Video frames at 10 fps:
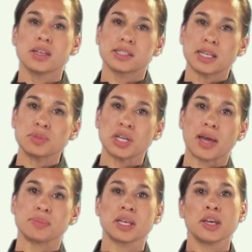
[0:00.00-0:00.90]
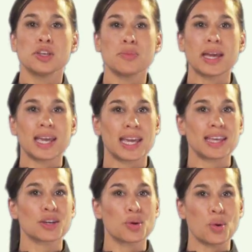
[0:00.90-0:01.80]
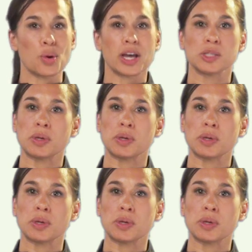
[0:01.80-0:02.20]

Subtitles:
Sometimes you may hear the core as